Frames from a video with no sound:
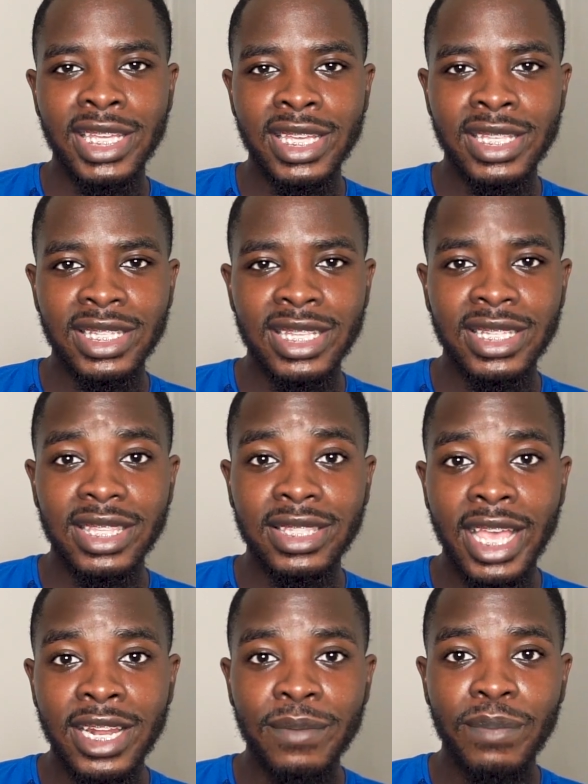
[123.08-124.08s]
is, it's a
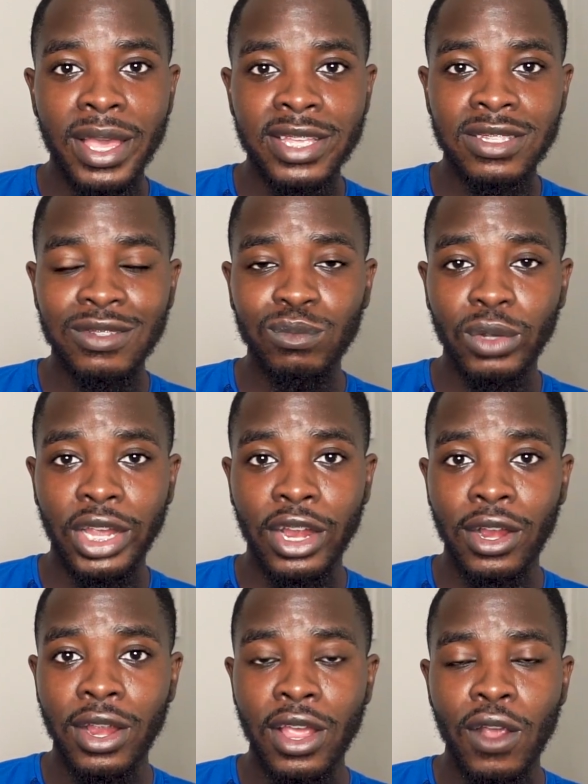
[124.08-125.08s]
database
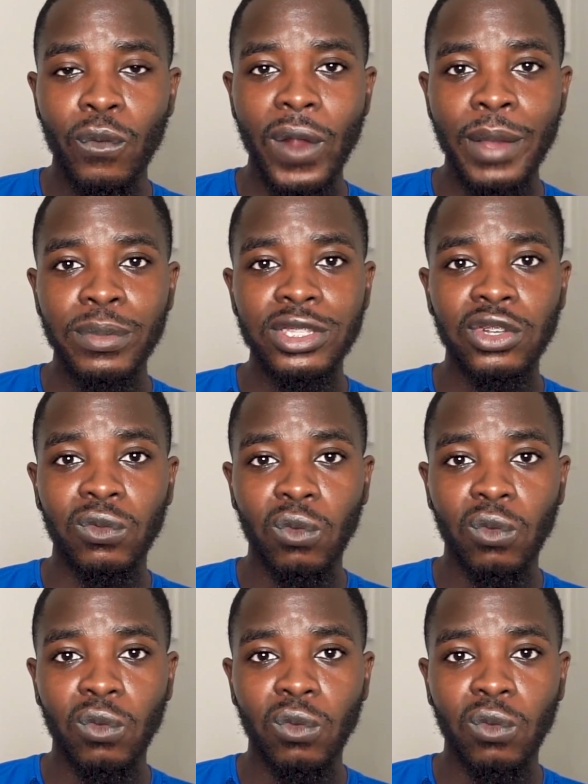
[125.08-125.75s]
where we're able to